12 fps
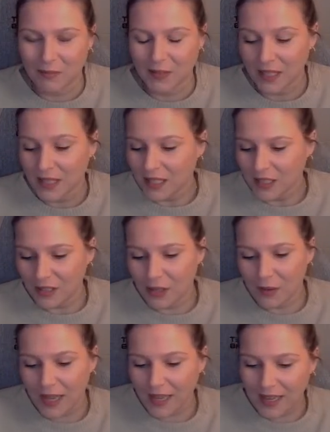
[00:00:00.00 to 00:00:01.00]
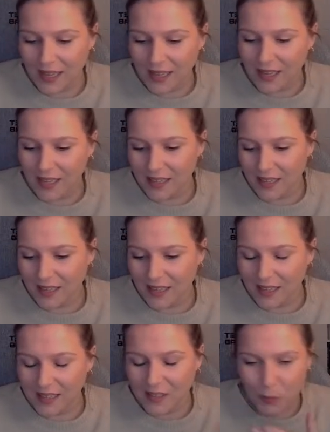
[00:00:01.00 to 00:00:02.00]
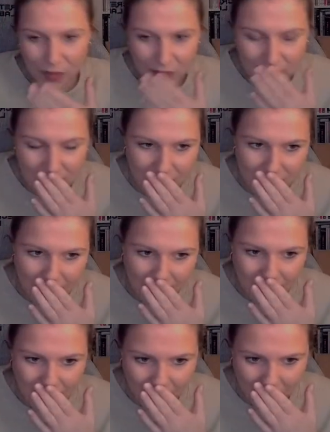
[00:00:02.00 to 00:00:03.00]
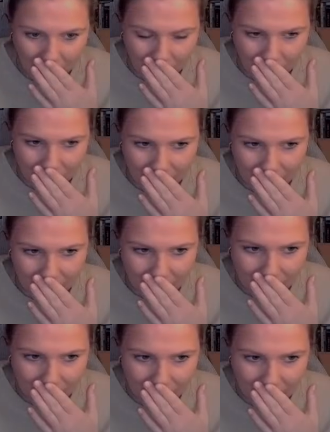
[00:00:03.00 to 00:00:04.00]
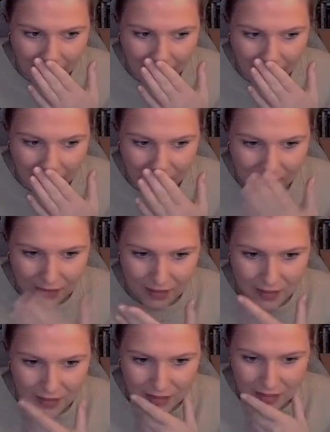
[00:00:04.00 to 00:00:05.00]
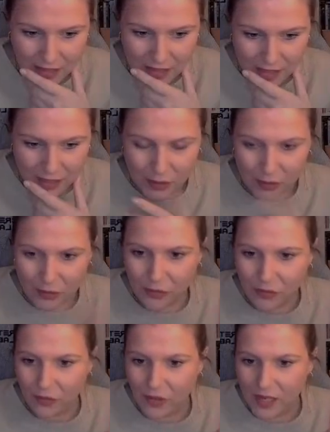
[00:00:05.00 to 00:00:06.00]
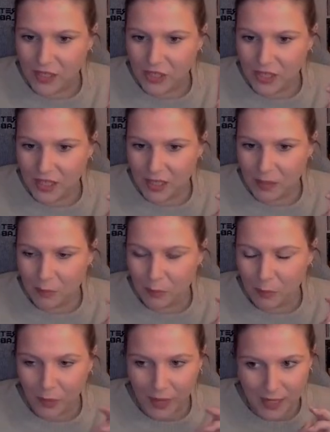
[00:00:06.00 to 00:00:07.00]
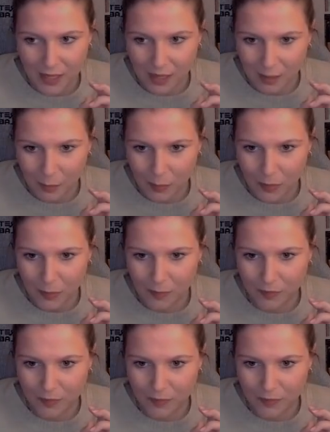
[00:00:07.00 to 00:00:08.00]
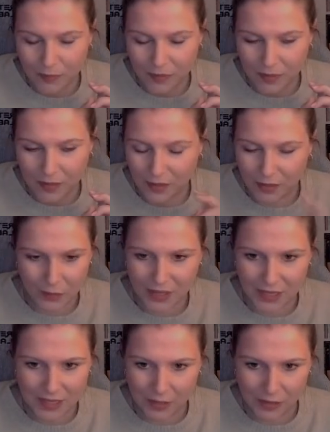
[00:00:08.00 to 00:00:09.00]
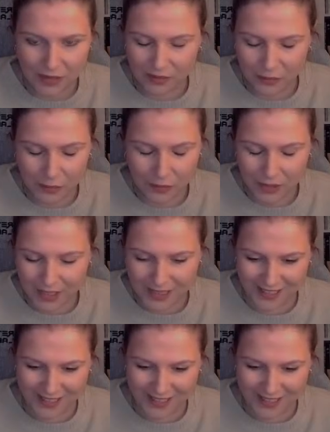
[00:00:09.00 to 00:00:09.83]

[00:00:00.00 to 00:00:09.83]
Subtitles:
But I experienced this. Oh my god! Lately, I had this friendship breakup. Not with Lizelot, of course.